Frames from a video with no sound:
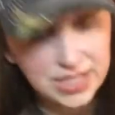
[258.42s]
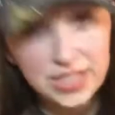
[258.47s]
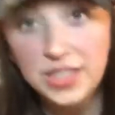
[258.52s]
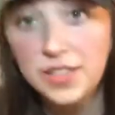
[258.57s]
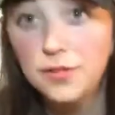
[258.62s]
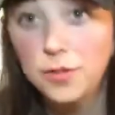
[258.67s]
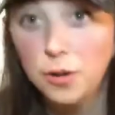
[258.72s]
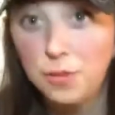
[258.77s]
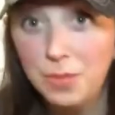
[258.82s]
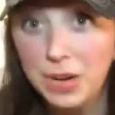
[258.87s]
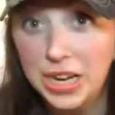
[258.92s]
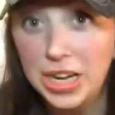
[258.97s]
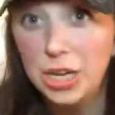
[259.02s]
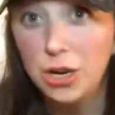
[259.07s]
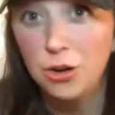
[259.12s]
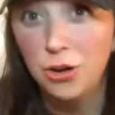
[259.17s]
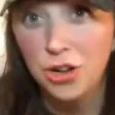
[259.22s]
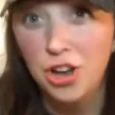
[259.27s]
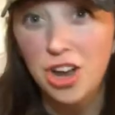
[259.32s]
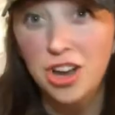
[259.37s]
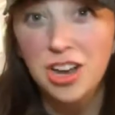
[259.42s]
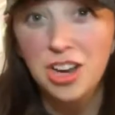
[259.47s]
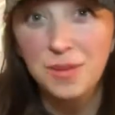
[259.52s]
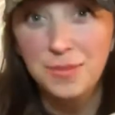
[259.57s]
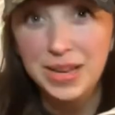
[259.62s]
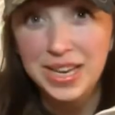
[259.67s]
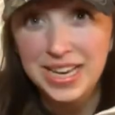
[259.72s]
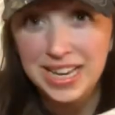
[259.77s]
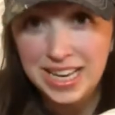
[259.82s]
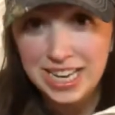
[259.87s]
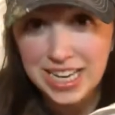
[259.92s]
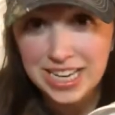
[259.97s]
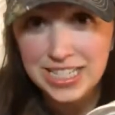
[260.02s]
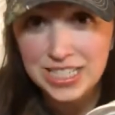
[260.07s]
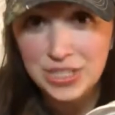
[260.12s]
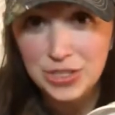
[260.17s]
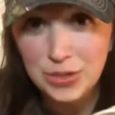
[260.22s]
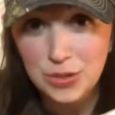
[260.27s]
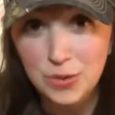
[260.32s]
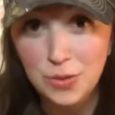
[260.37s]
is for a bucket you're not going to be getting
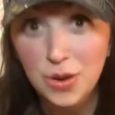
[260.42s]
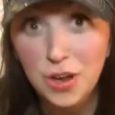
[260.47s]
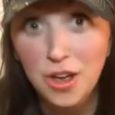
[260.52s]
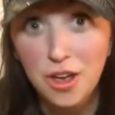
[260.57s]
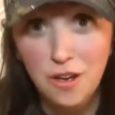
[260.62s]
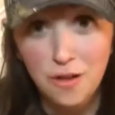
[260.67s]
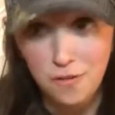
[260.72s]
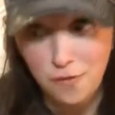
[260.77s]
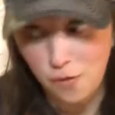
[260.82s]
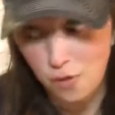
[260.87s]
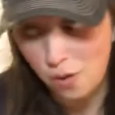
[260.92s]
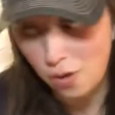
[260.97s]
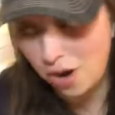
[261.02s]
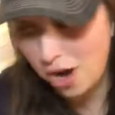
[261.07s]
into for